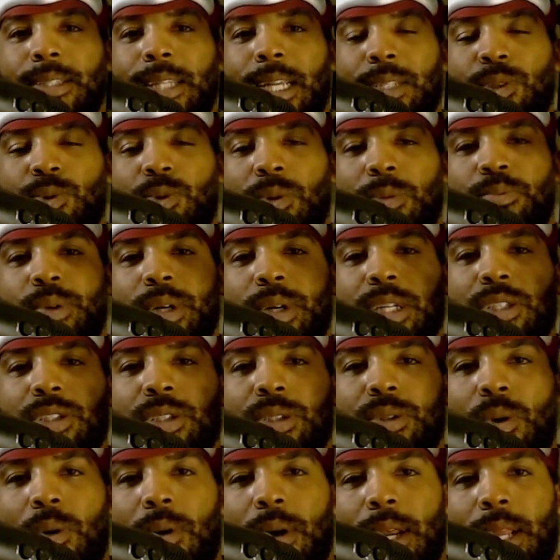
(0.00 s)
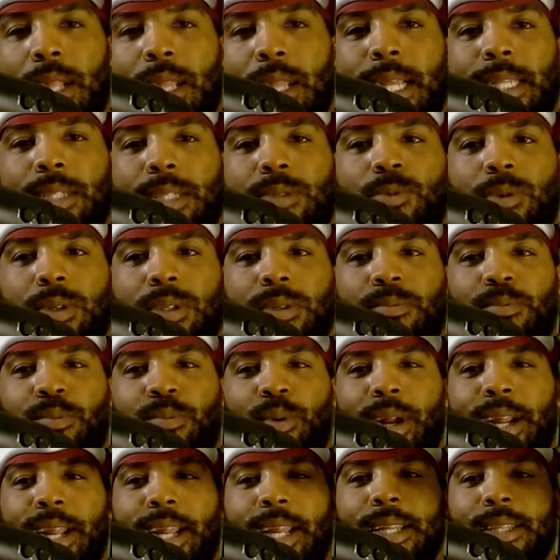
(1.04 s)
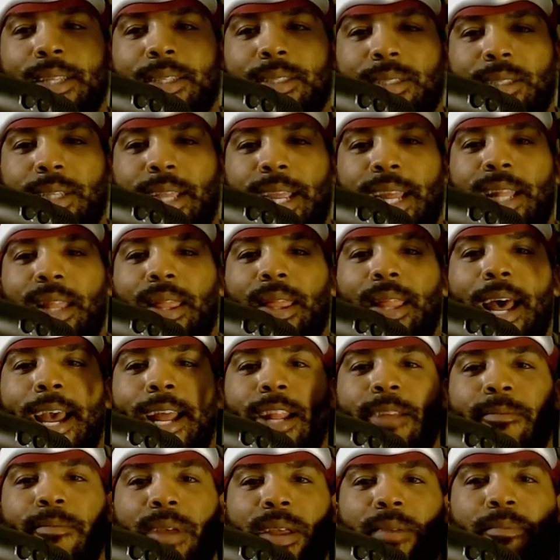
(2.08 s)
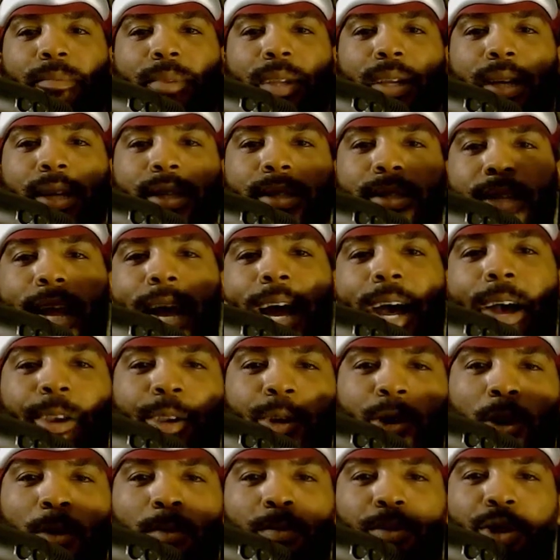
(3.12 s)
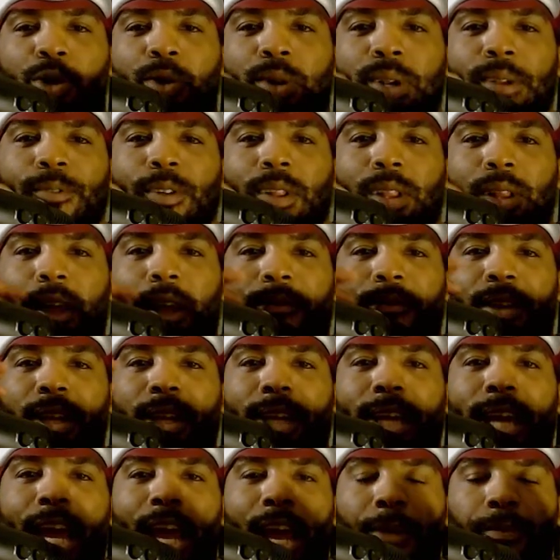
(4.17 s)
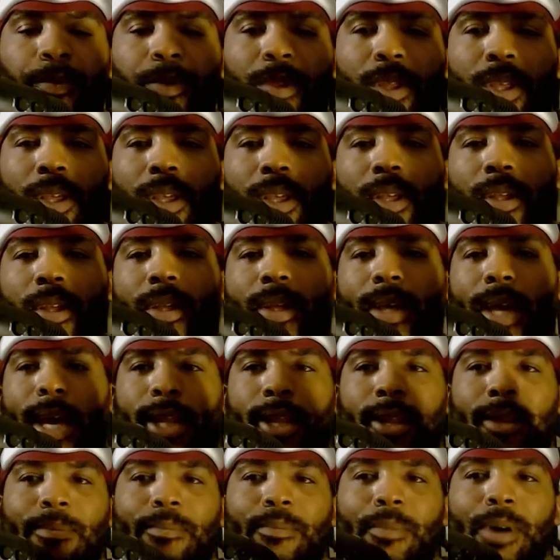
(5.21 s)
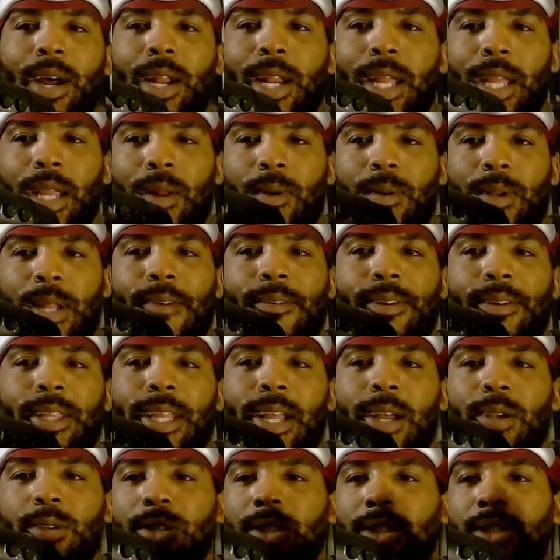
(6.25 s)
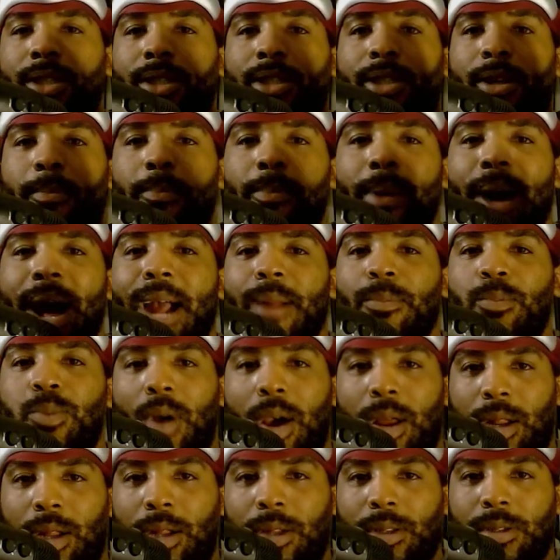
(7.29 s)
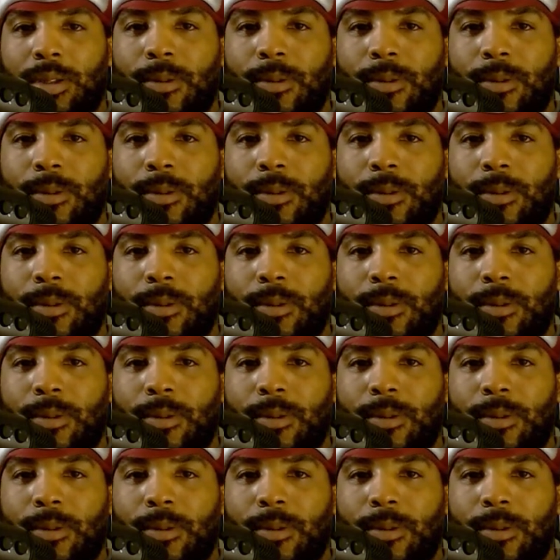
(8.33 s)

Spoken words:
That's what brings joy. That's what brings enlightenment. Because now you are doing it for the love of the game. And the money and everything else is just a byproduct.